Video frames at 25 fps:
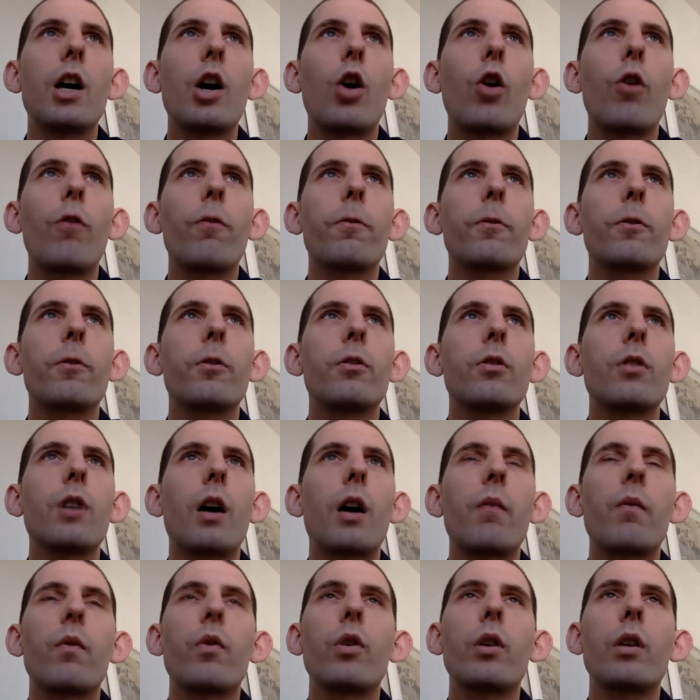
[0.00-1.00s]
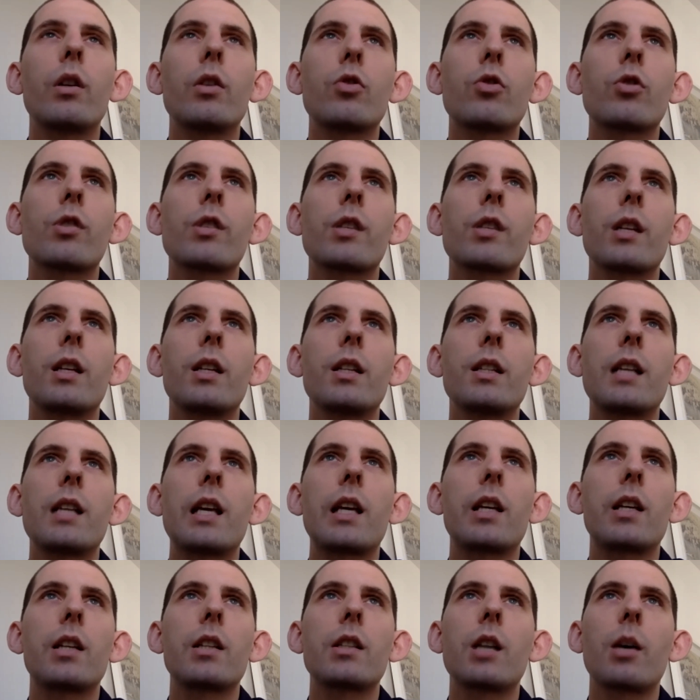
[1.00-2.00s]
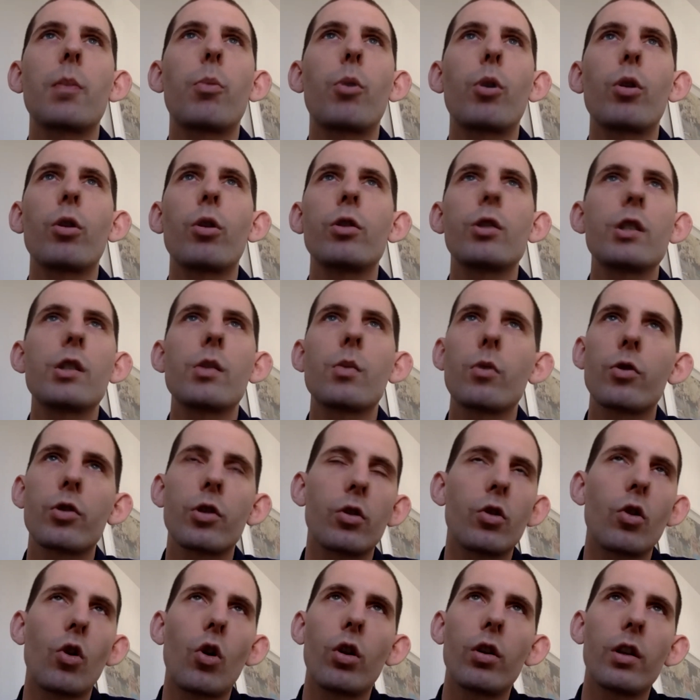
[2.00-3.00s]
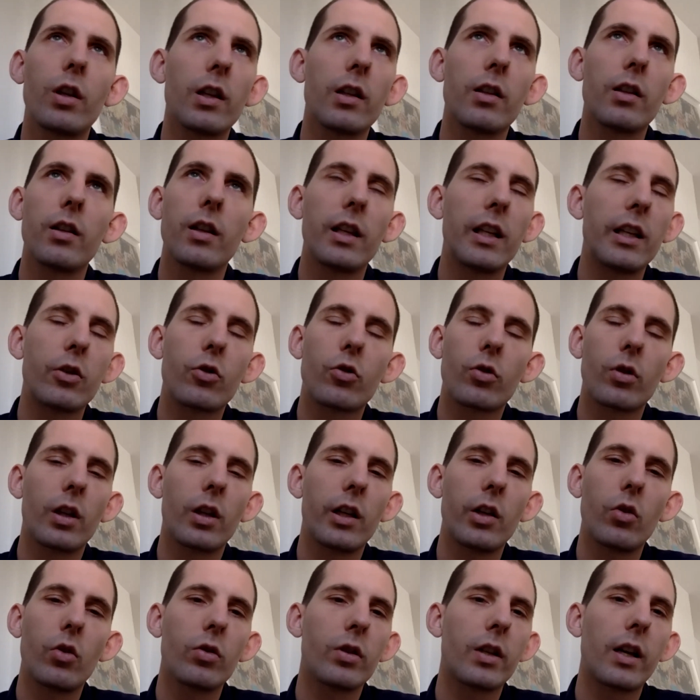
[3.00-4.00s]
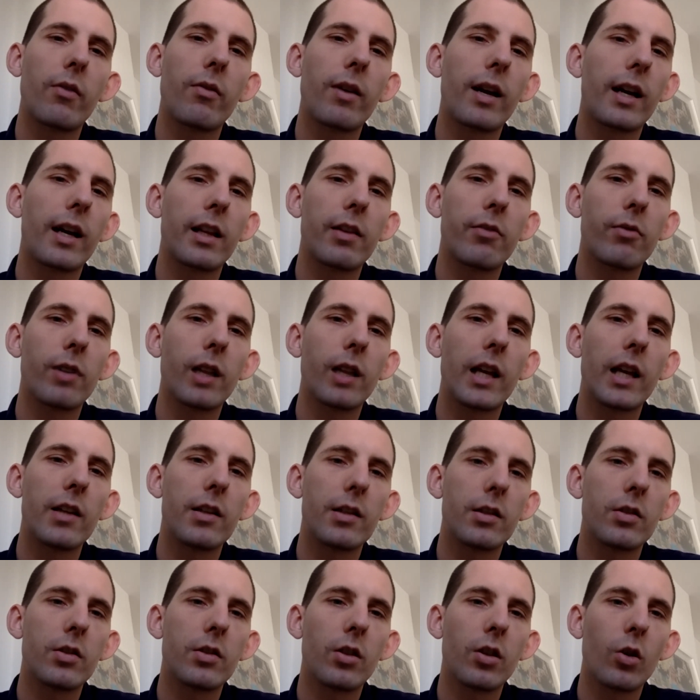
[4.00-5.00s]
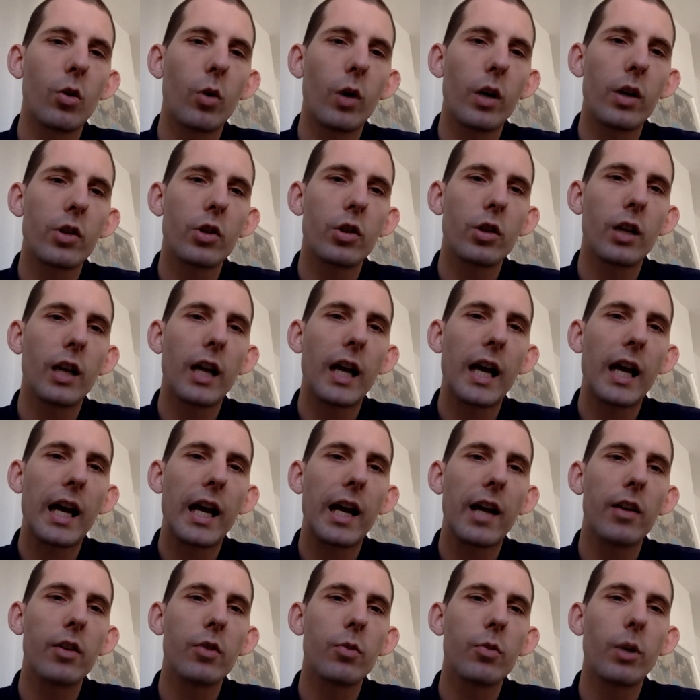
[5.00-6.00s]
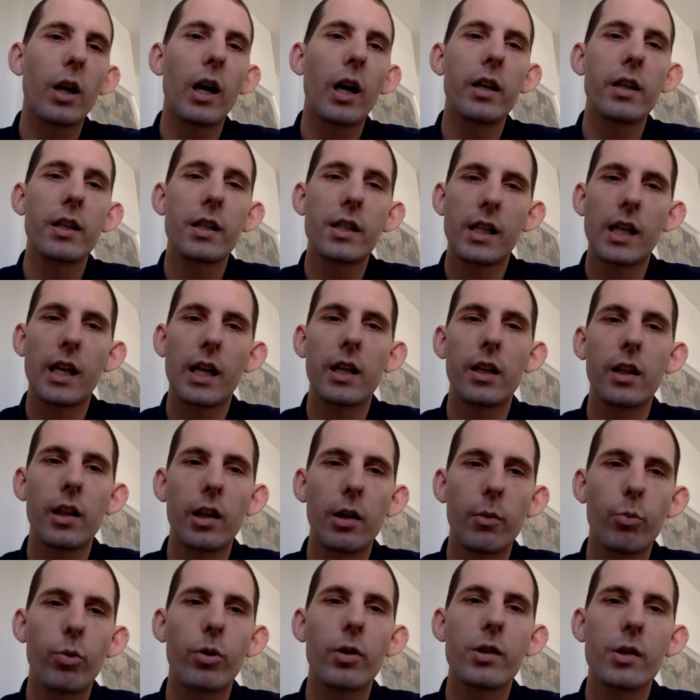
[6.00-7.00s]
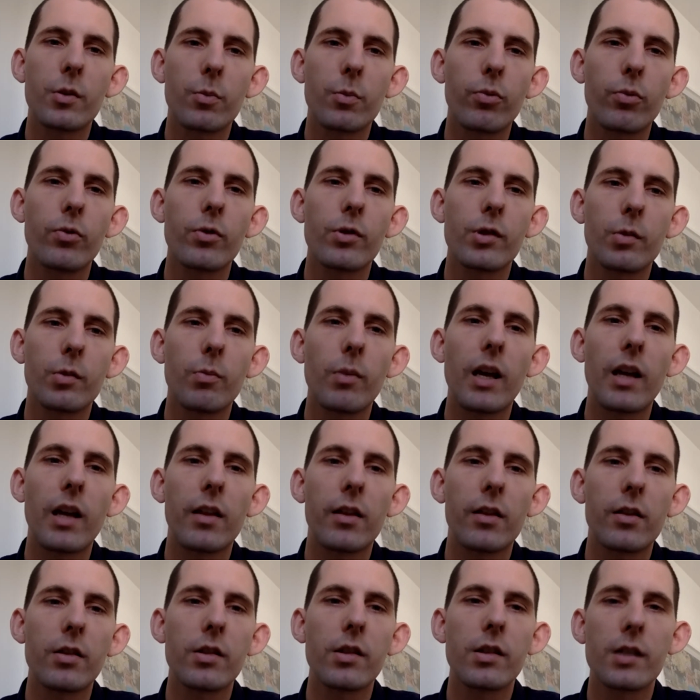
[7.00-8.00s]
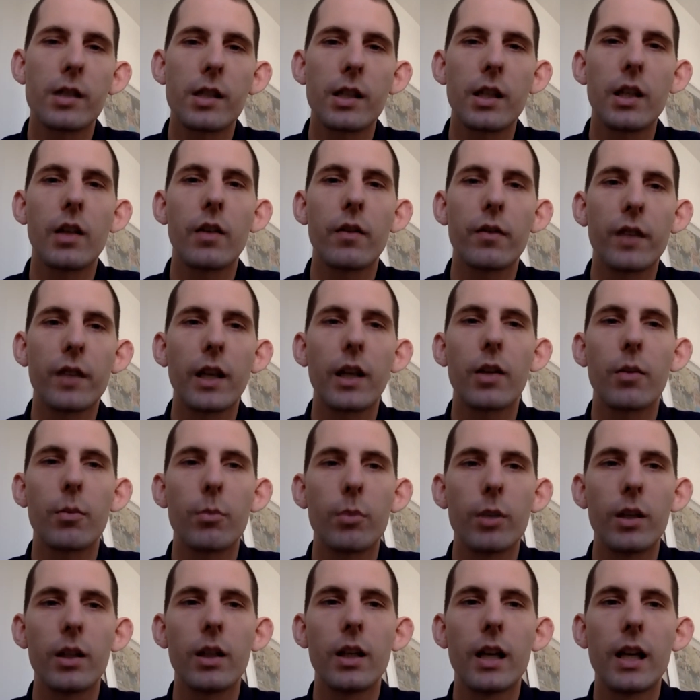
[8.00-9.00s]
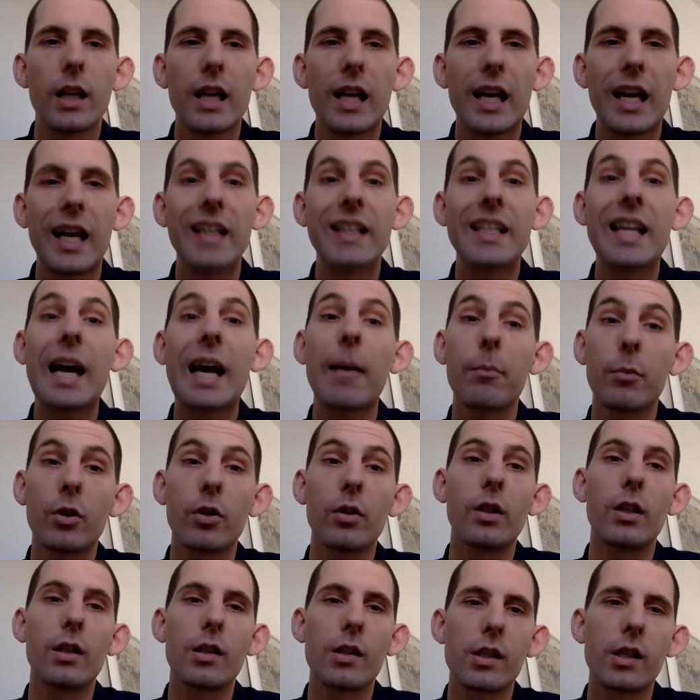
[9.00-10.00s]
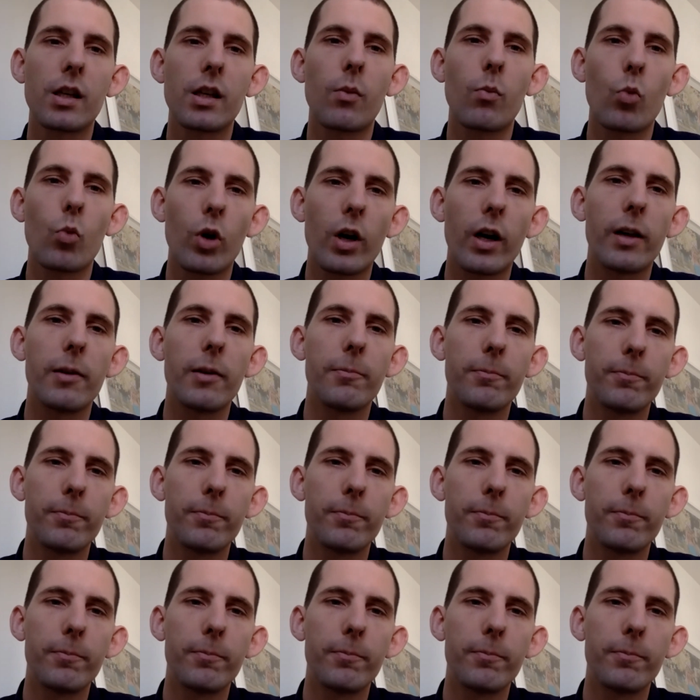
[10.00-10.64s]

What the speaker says: often I'm very interested in taking typologies which are not literally or directly related to the question at hand, but understanding their principles and methods and seeing if they can be adapted in some way.